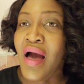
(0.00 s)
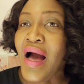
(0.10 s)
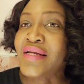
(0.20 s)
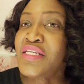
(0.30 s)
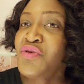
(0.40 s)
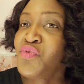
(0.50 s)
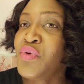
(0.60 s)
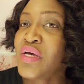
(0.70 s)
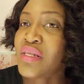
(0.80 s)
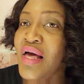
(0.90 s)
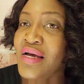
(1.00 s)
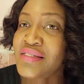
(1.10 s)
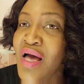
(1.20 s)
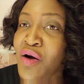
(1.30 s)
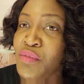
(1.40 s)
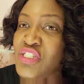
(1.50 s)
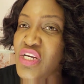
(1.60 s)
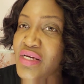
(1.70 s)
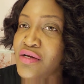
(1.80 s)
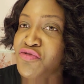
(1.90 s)
I didn't realize how much
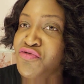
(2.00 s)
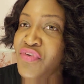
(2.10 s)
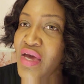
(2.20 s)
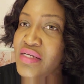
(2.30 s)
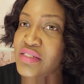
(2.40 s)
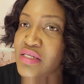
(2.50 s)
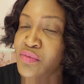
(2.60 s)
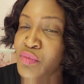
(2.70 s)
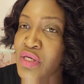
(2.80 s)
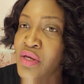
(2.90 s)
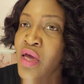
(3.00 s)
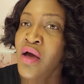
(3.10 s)
it affected me